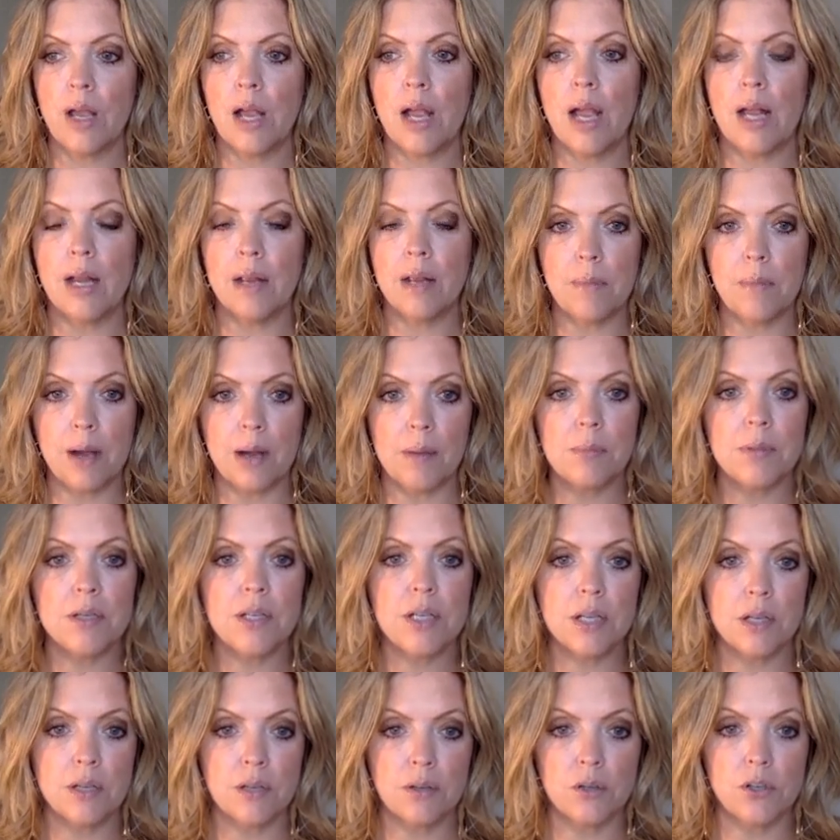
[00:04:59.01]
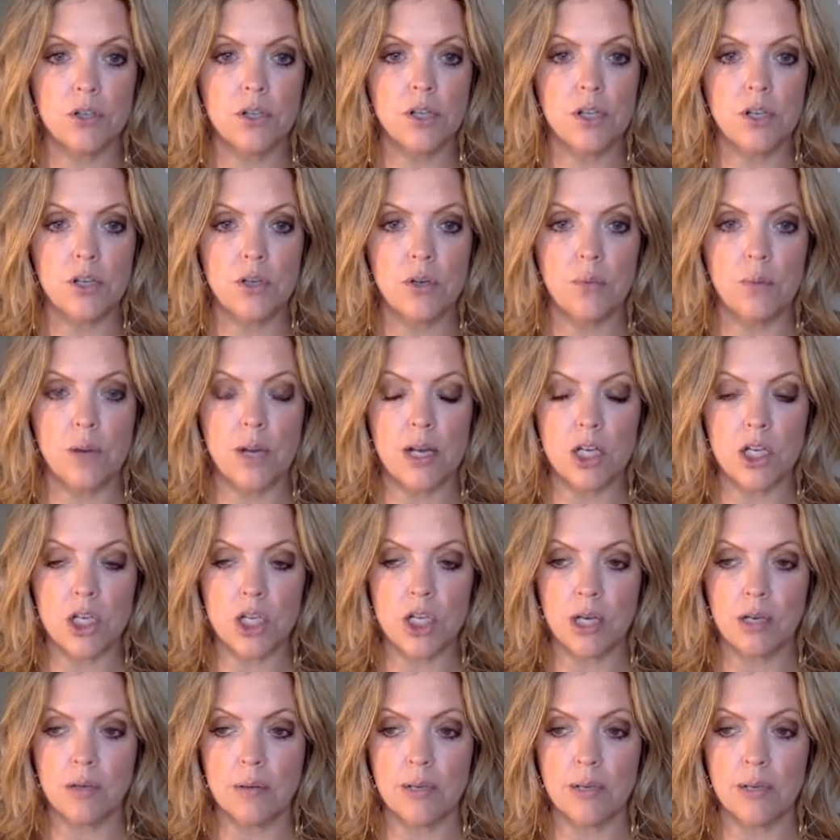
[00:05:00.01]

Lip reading: And in my particular situation,